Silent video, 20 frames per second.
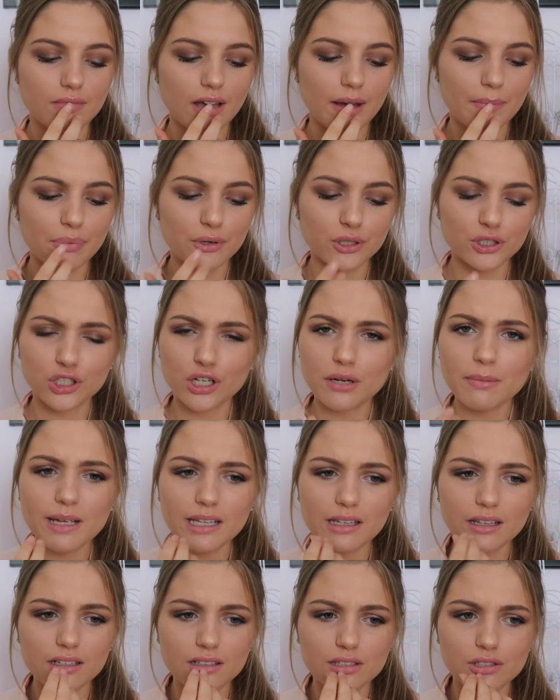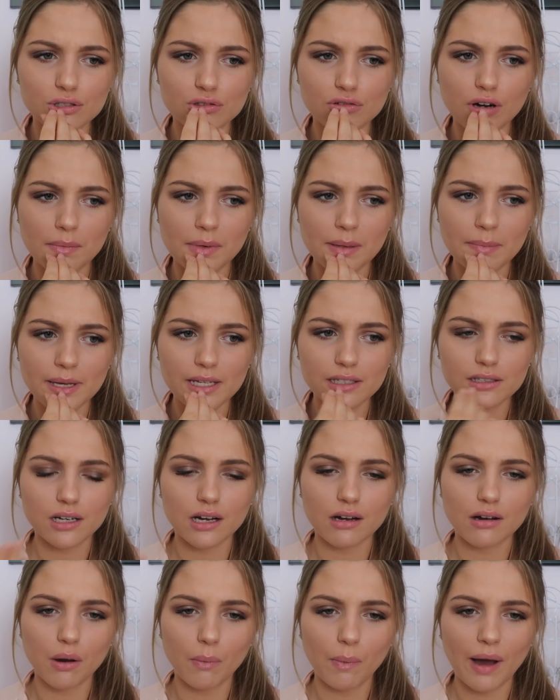I'm presuming the scrubby bits
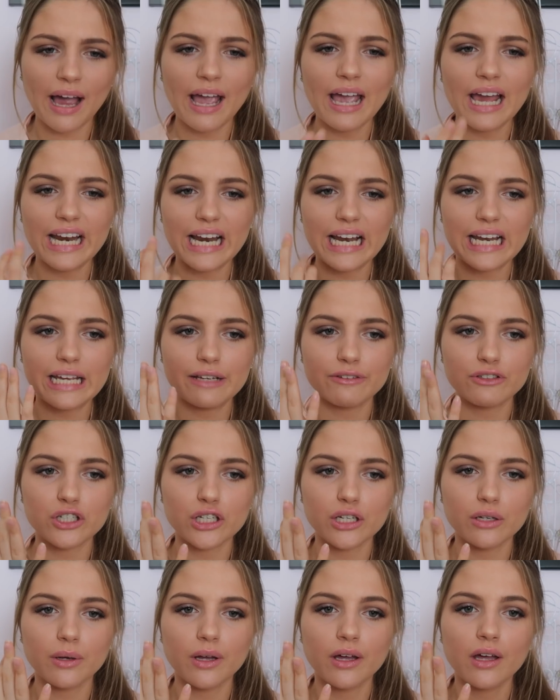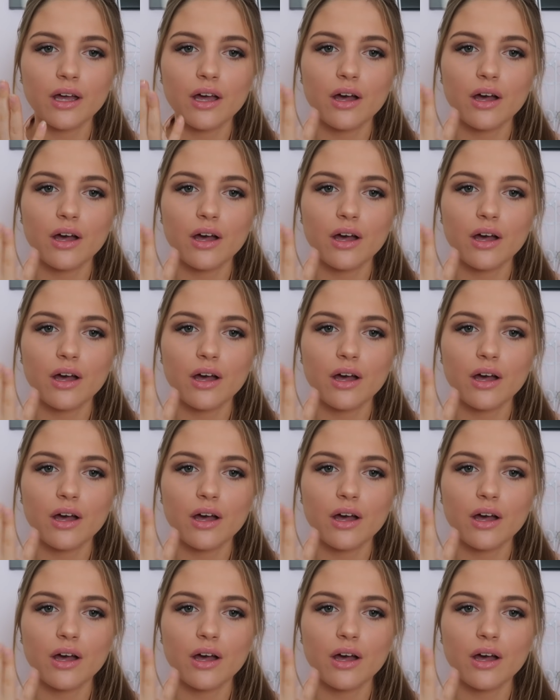go away and it leaves you